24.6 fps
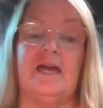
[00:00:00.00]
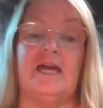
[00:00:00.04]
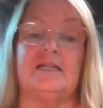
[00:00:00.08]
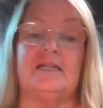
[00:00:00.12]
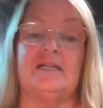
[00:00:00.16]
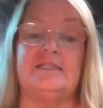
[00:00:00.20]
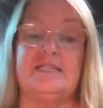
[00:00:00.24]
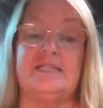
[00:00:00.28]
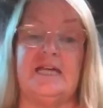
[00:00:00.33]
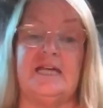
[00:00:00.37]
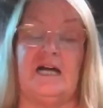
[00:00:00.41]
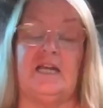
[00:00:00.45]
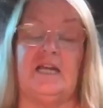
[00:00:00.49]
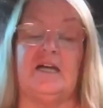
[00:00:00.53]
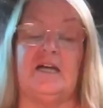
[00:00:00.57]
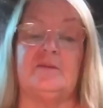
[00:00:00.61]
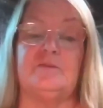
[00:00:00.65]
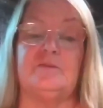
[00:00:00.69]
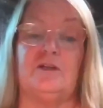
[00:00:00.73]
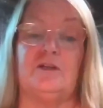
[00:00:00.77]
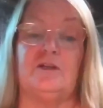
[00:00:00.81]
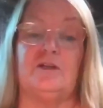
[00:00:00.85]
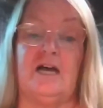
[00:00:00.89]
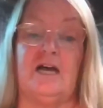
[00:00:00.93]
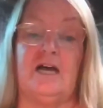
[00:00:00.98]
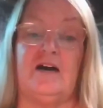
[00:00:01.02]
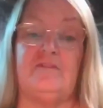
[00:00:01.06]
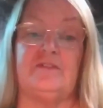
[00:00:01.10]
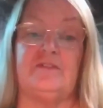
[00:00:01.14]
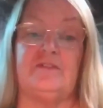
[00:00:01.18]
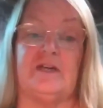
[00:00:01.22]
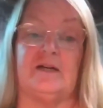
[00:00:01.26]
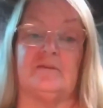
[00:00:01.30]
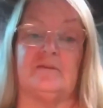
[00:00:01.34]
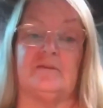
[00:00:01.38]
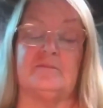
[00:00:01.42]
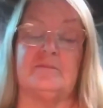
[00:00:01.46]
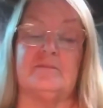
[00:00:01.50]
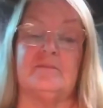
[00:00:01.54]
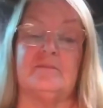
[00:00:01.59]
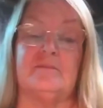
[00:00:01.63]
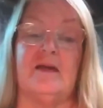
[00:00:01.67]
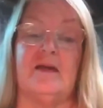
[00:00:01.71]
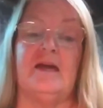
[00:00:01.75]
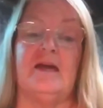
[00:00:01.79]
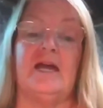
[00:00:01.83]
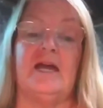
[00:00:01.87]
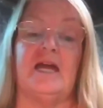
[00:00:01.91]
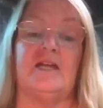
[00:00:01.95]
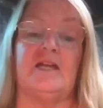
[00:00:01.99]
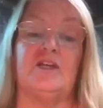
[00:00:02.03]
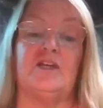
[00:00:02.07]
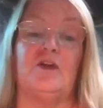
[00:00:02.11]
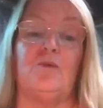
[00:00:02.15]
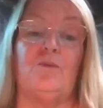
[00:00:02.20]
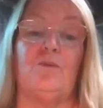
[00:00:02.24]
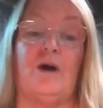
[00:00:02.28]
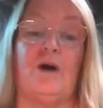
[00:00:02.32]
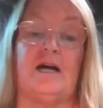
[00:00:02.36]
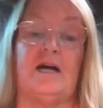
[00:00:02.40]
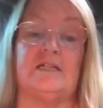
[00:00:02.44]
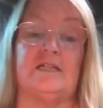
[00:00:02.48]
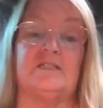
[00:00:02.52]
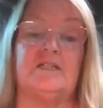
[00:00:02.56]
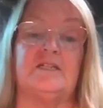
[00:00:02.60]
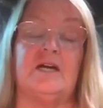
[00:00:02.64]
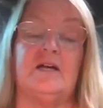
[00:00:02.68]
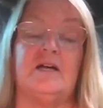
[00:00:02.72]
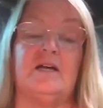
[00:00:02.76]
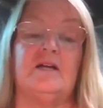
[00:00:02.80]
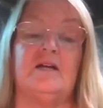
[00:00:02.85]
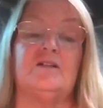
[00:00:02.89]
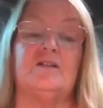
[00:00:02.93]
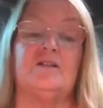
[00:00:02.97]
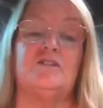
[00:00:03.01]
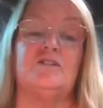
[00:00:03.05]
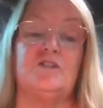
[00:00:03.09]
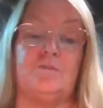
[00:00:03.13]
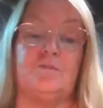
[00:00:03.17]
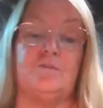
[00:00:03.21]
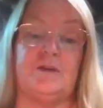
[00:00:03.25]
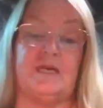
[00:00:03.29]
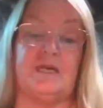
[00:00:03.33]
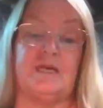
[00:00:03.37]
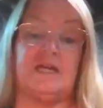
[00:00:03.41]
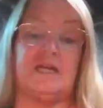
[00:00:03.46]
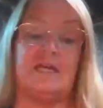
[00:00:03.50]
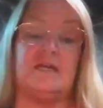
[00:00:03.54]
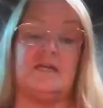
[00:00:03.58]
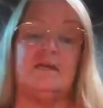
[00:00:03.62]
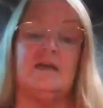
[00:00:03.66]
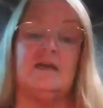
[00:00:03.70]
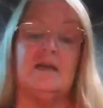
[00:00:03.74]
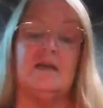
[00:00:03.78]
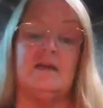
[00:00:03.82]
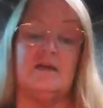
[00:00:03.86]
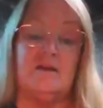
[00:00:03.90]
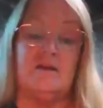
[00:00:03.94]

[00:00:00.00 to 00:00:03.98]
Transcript: and tell him you love him and you want to be